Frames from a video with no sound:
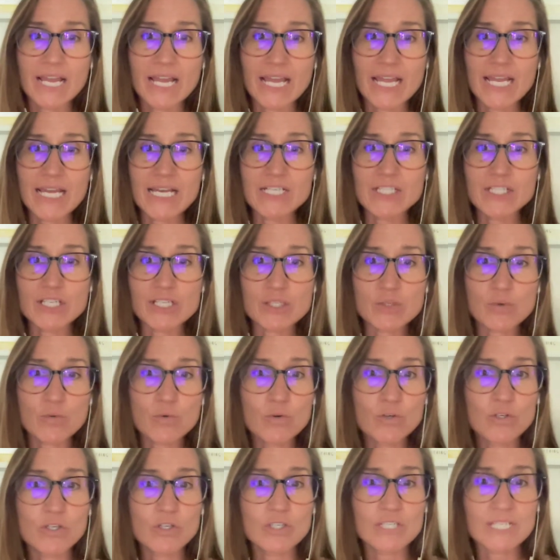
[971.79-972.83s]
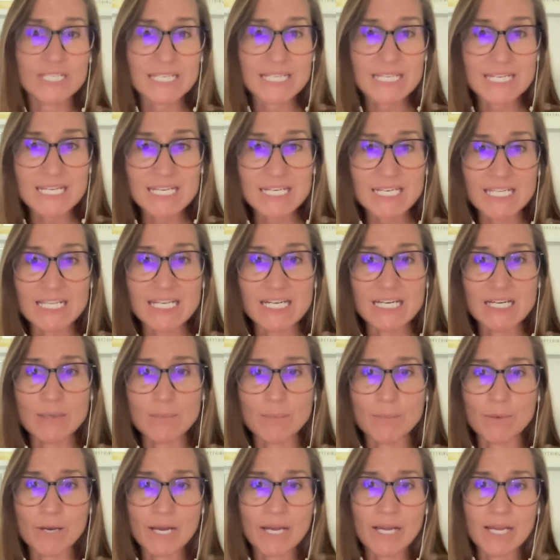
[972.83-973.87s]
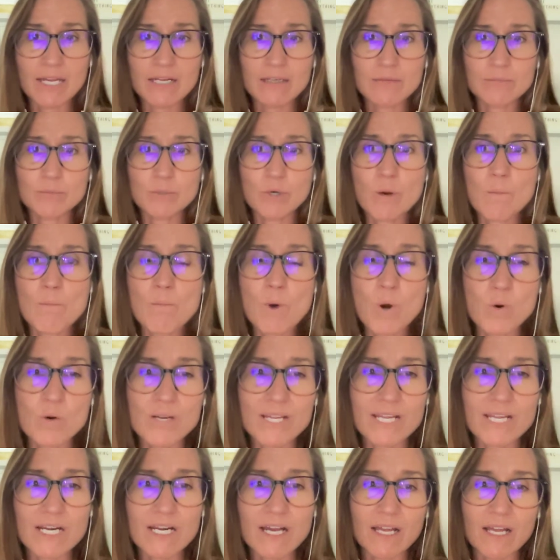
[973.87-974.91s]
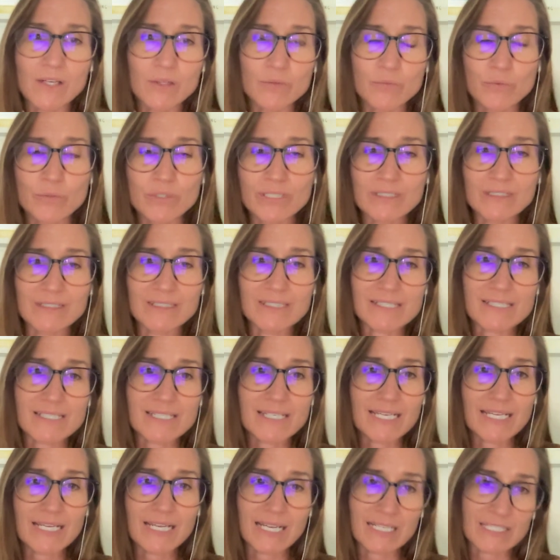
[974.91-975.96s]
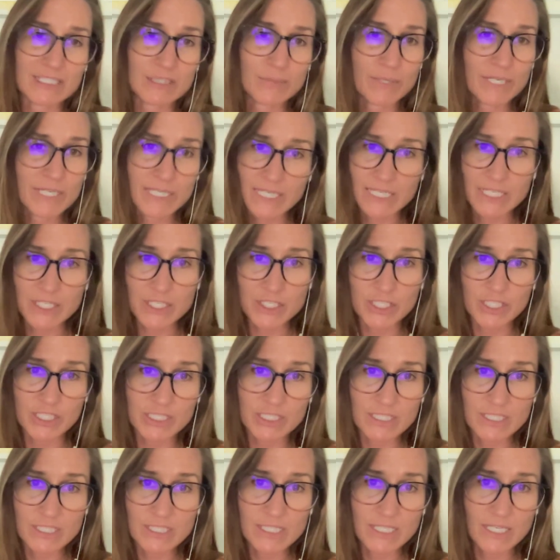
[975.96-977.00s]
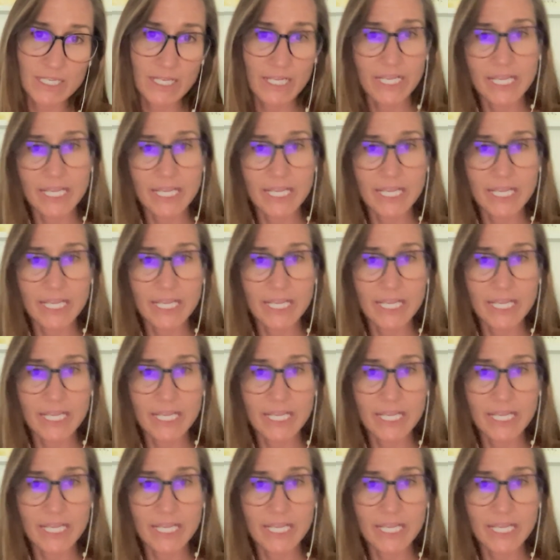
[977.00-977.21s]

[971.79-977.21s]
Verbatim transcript: and disordered eating by promoting unrealistic expectations